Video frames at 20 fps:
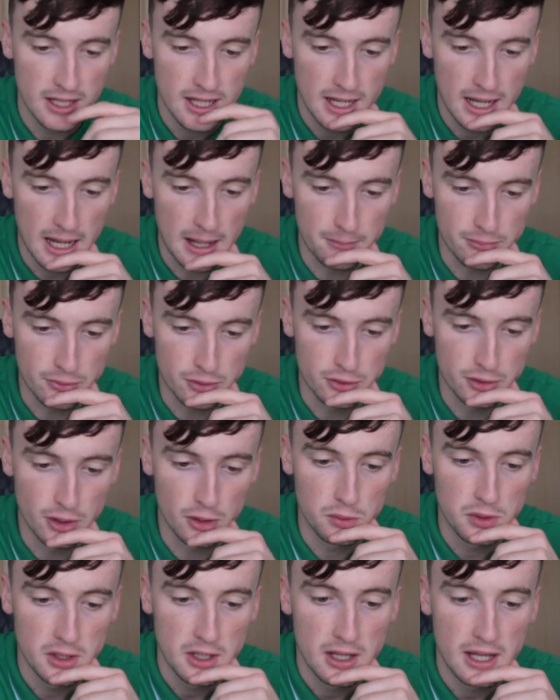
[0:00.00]
and
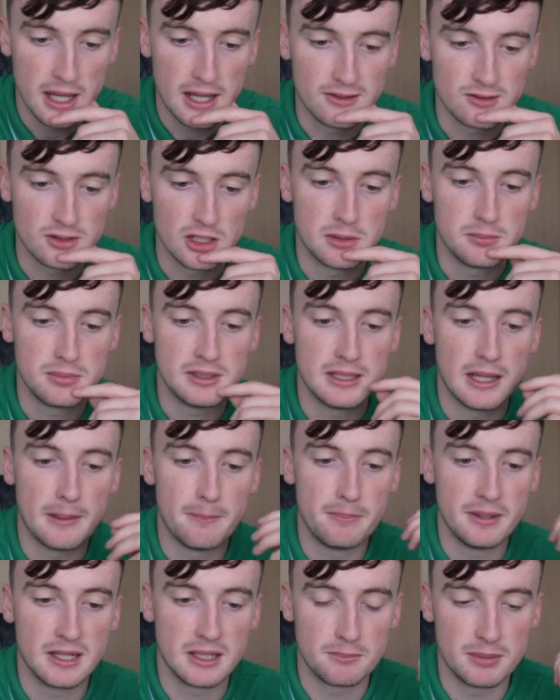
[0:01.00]
Bruno is going to be a
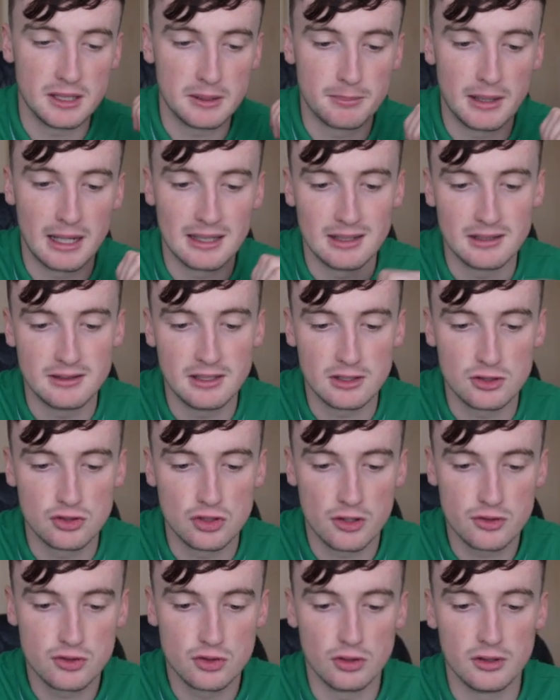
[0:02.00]
big battle. I think
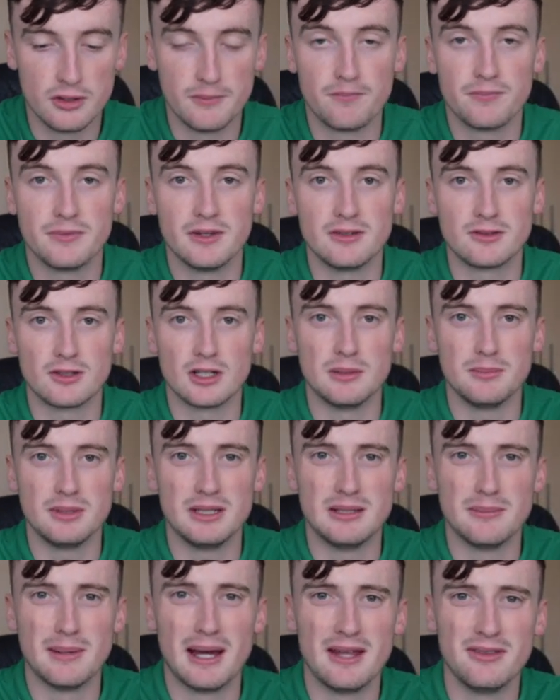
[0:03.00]
Josh Cullen is going to be
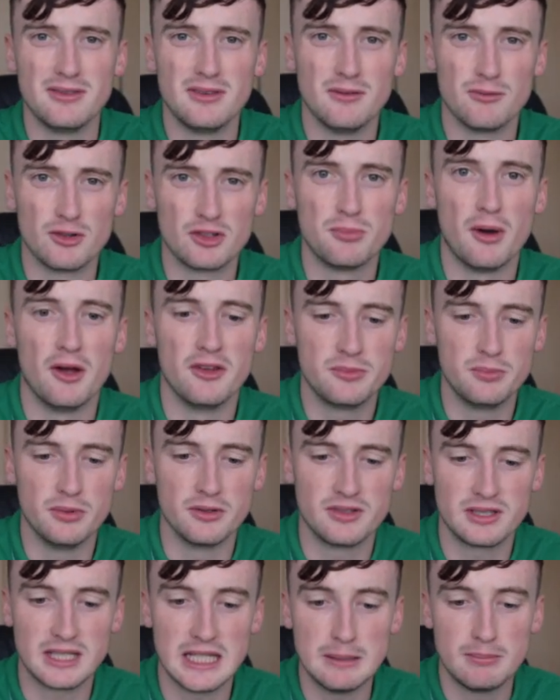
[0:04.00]
the man responsible
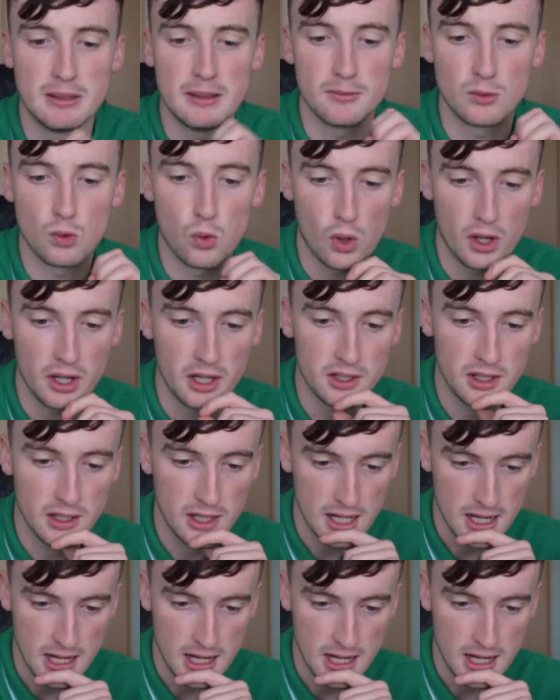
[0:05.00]
to keep him quiet.